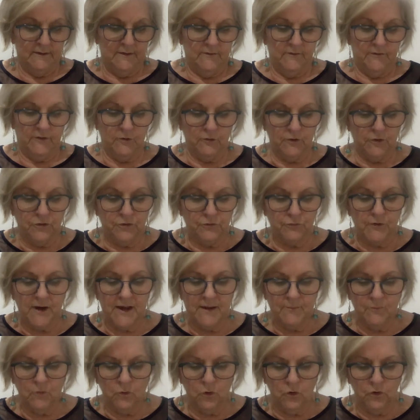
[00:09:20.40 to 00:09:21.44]
"There are 3
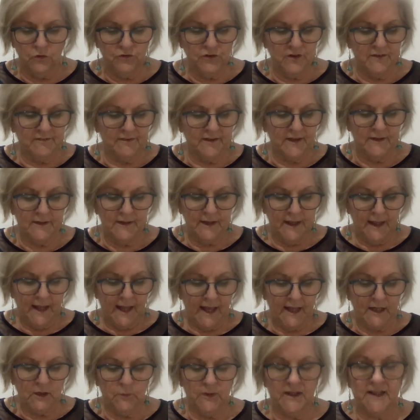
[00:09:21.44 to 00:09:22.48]
more," she said.
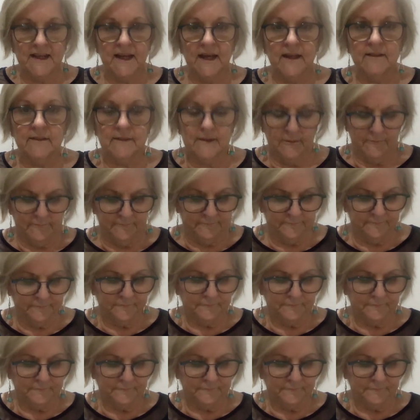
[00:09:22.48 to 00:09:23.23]
"How do we get them?"